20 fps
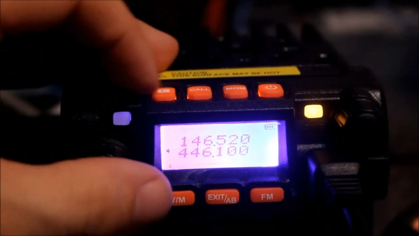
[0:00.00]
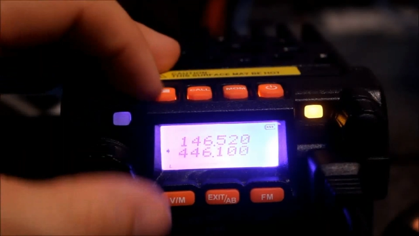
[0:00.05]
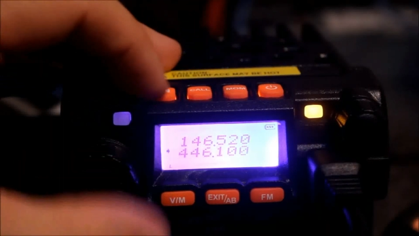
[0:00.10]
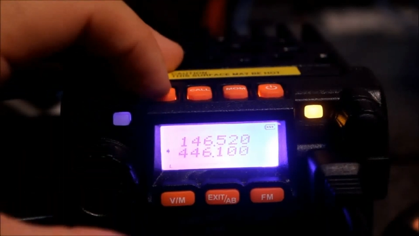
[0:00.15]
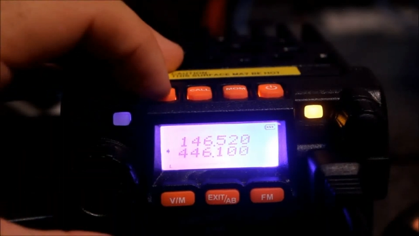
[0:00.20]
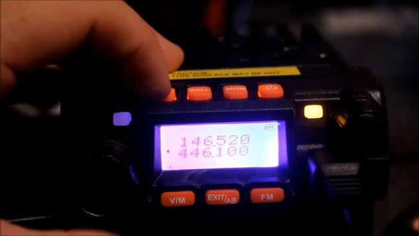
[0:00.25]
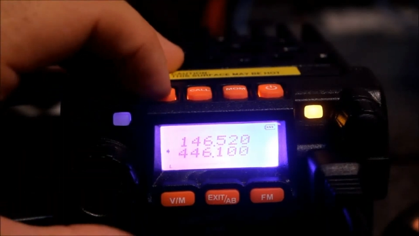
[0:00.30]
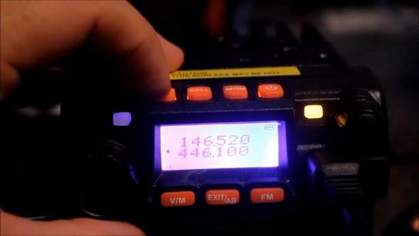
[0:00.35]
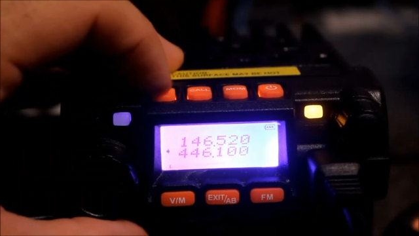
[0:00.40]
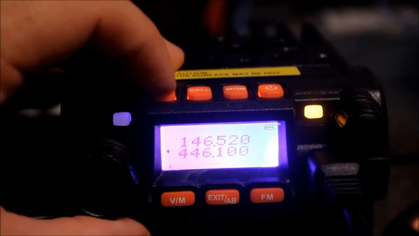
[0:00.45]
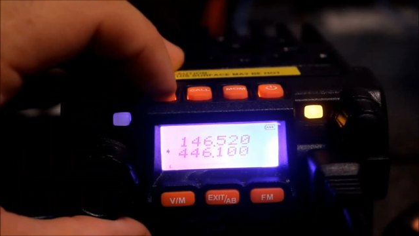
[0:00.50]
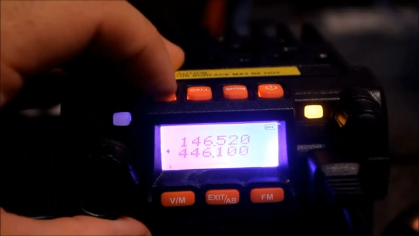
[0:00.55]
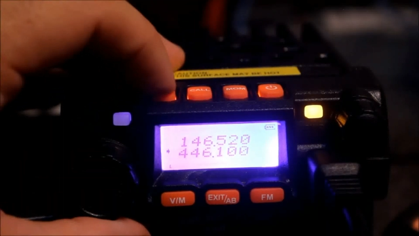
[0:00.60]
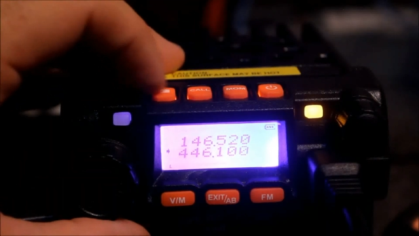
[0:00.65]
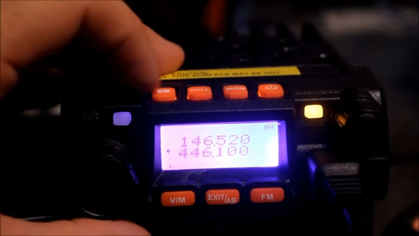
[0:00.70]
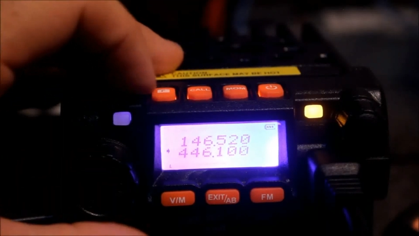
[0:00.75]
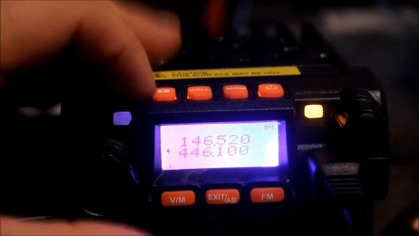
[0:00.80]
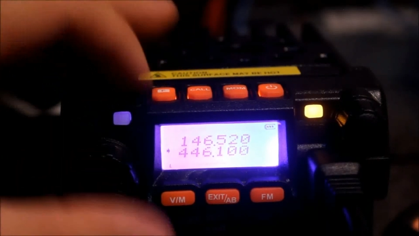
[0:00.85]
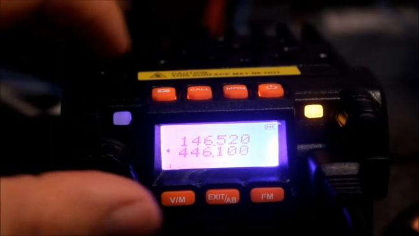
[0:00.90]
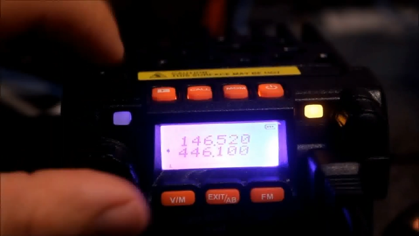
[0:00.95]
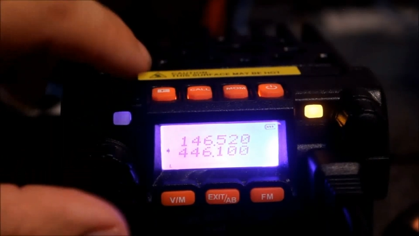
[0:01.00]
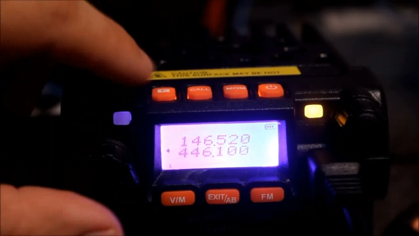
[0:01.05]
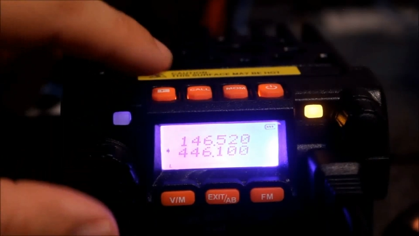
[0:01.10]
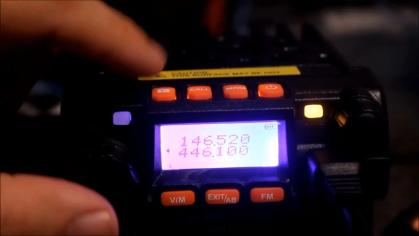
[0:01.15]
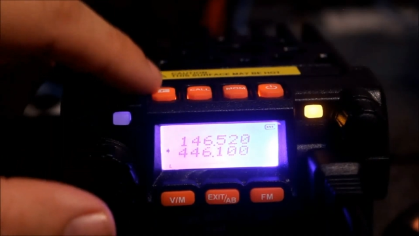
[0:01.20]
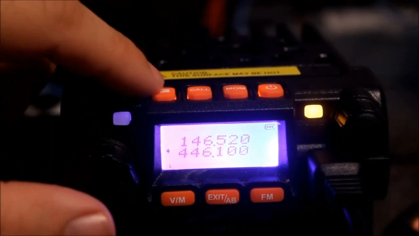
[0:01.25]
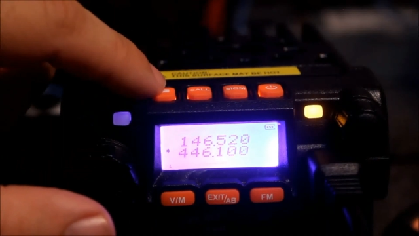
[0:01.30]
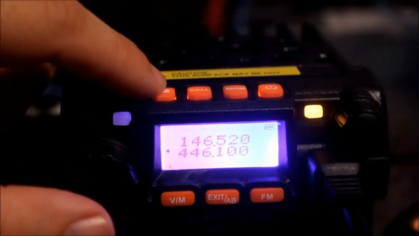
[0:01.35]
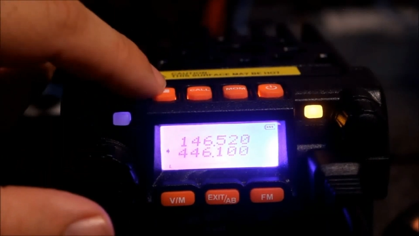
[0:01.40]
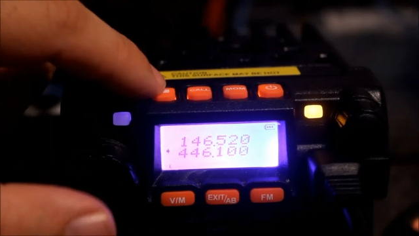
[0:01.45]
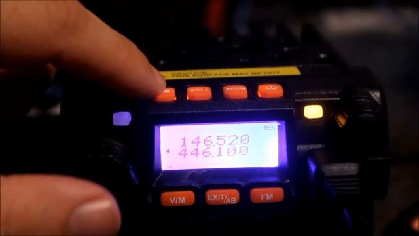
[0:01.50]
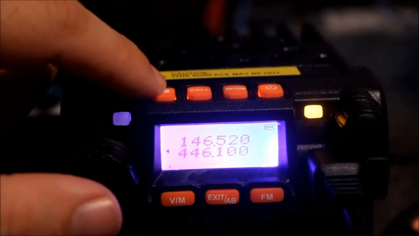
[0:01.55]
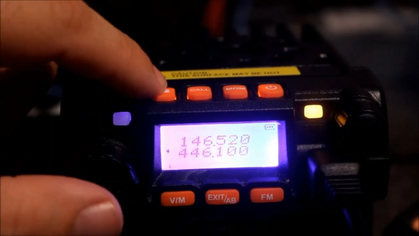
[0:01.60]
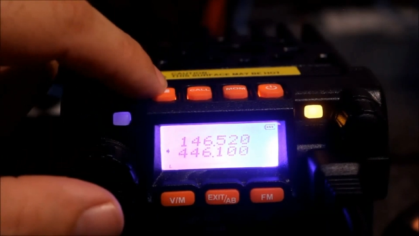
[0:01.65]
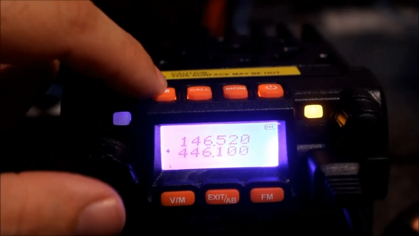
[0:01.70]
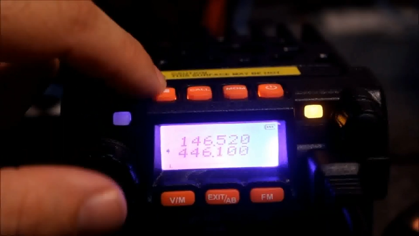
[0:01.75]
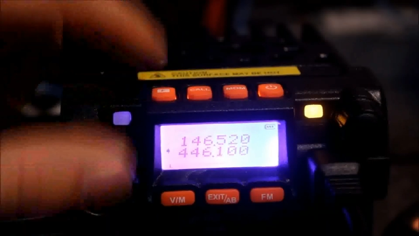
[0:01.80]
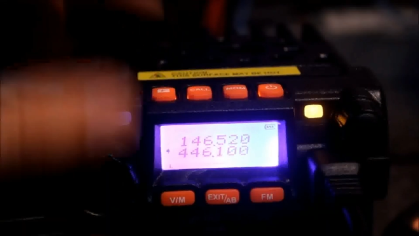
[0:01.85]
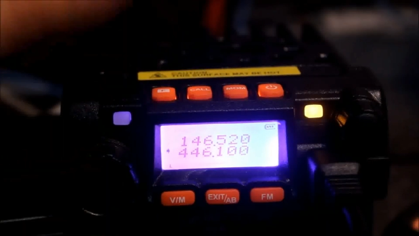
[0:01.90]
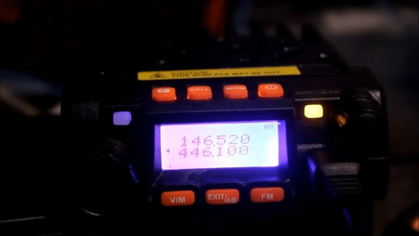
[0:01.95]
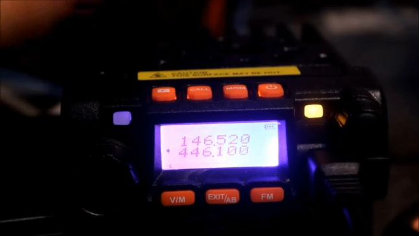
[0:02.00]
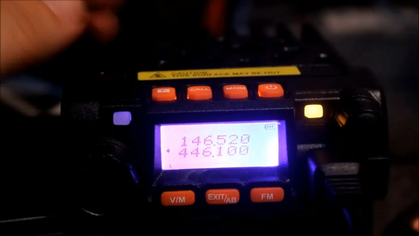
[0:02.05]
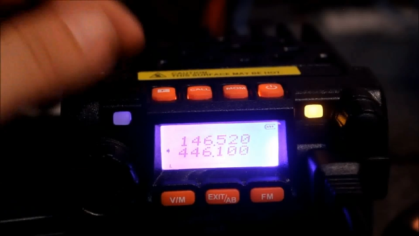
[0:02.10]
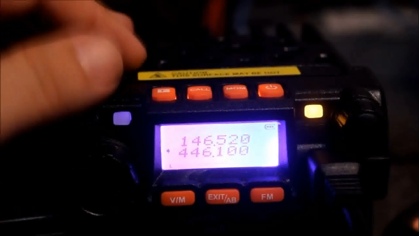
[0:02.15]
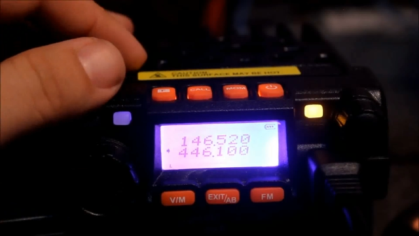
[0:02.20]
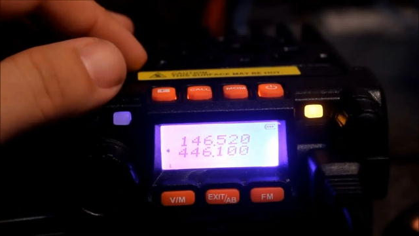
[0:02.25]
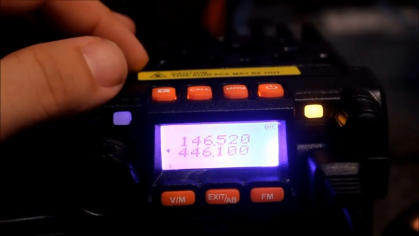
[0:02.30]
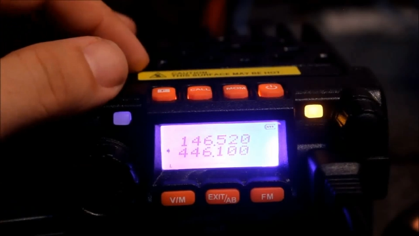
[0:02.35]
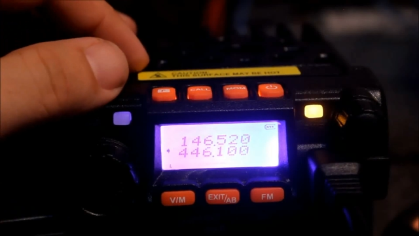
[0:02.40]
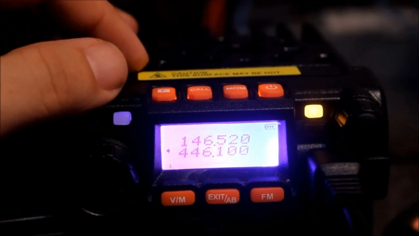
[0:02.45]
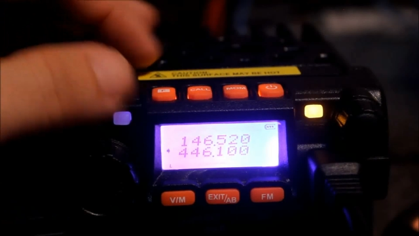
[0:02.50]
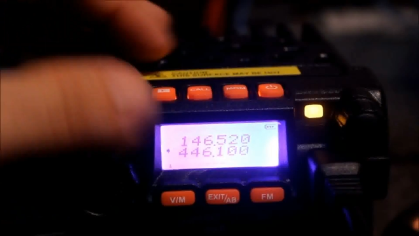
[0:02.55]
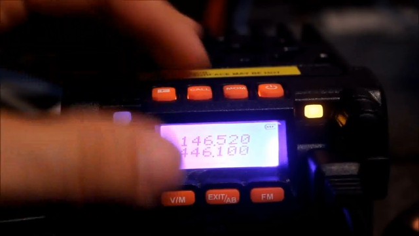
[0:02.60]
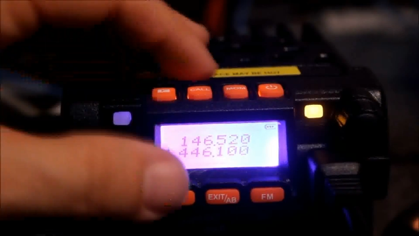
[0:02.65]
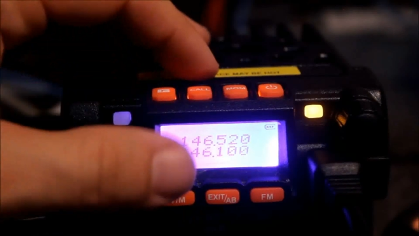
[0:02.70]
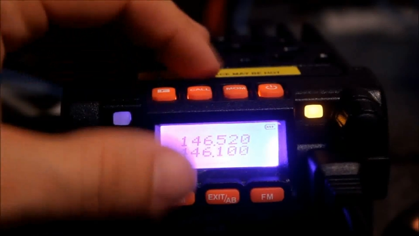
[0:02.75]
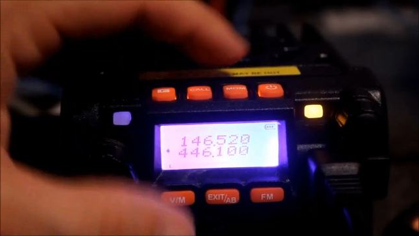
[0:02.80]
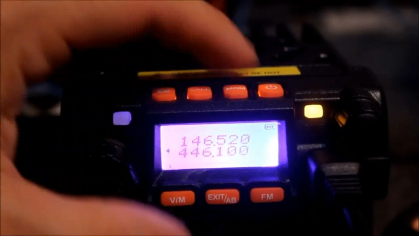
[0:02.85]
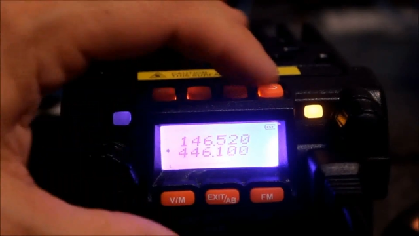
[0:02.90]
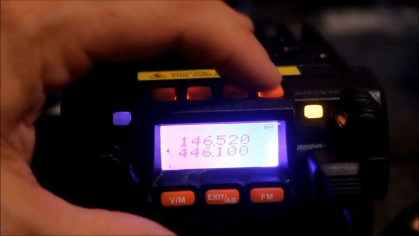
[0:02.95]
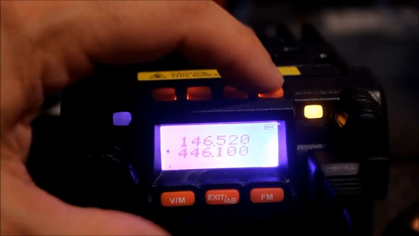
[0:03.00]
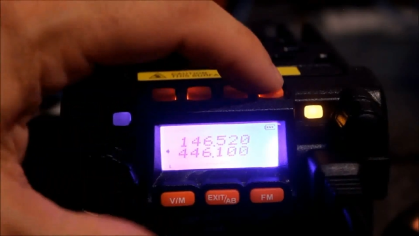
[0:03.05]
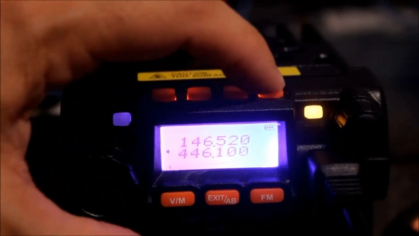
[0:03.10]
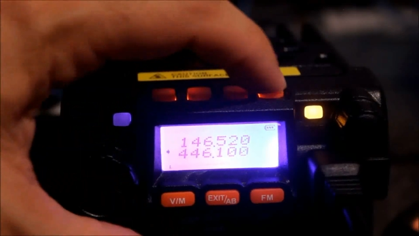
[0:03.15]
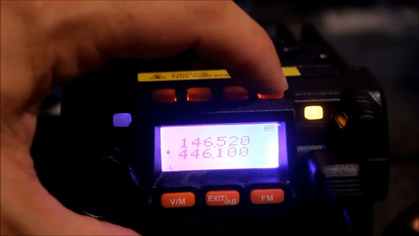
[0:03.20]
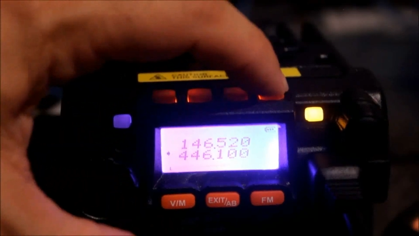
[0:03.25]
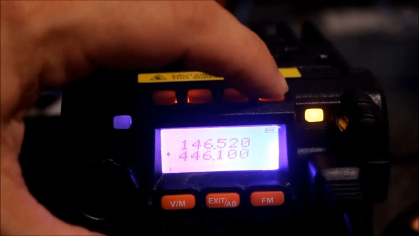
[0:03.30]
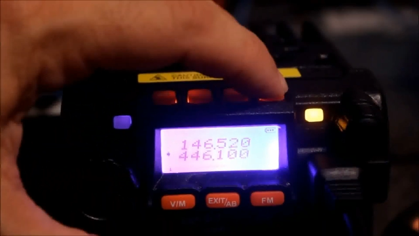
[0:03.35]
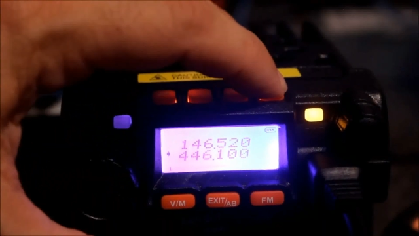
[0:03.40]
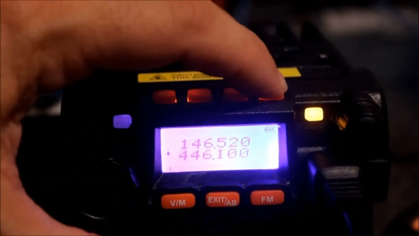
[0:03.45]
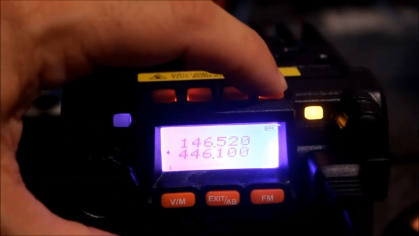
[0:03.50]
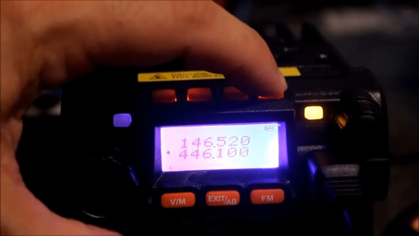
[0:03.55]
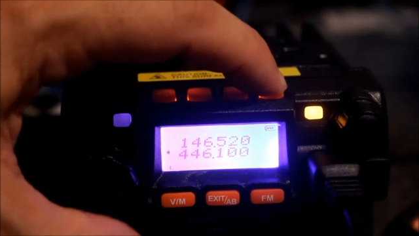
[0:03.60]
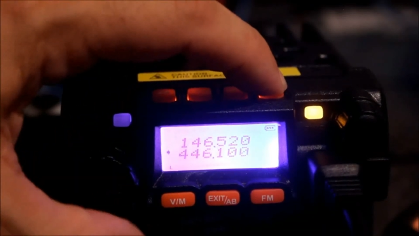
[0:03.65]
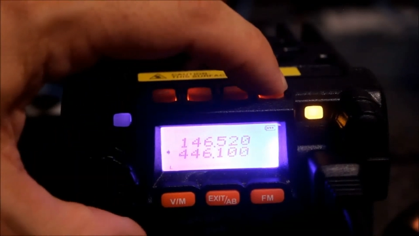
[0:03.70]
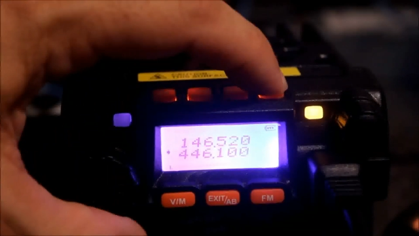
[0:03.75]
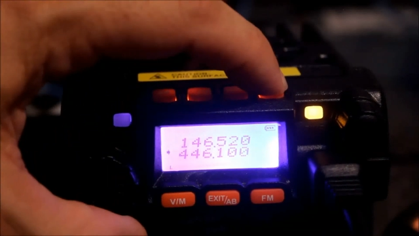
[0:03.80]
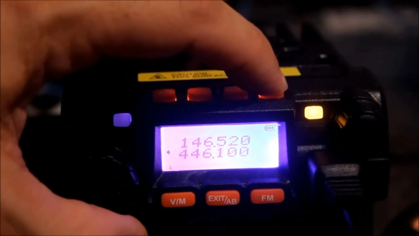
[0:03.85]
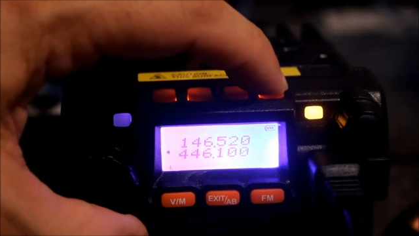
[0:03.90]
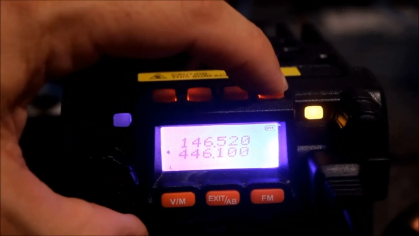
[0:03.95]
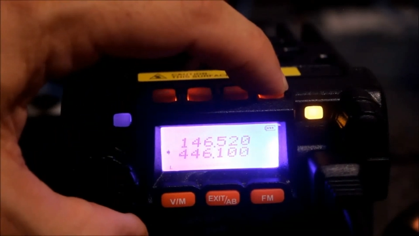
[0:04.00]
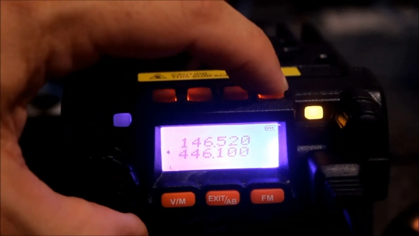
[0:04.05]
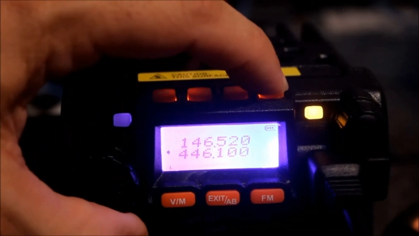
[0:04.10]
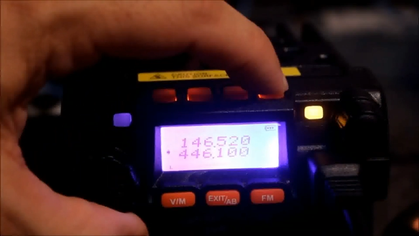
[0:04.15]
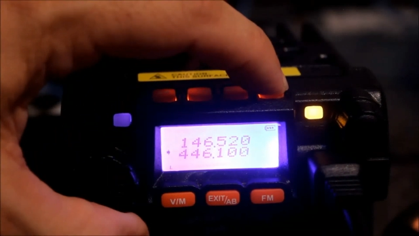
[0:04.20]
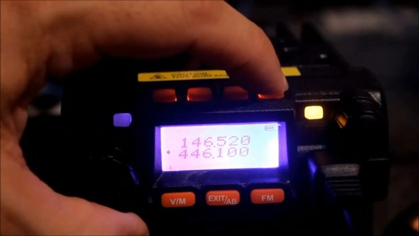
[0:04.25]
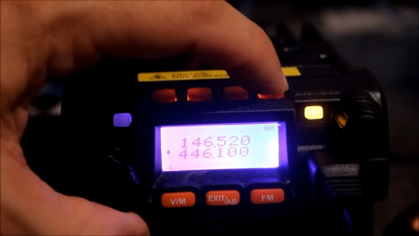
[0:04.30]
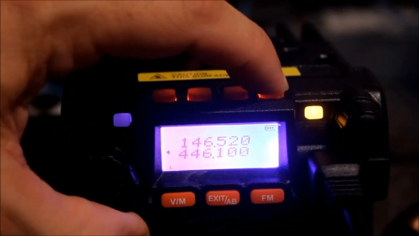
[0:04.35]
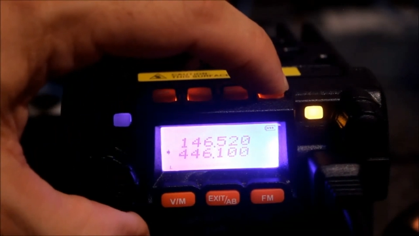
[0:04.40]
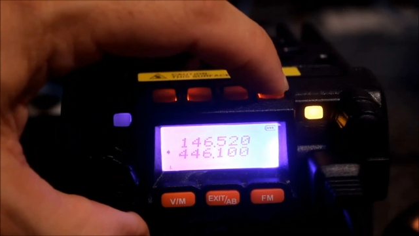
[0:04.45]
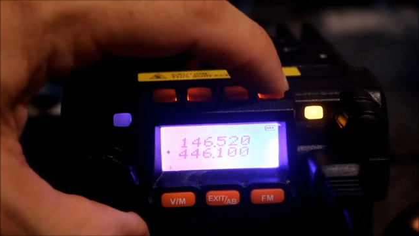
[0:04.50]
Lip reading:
Nobody's mouth can be seen.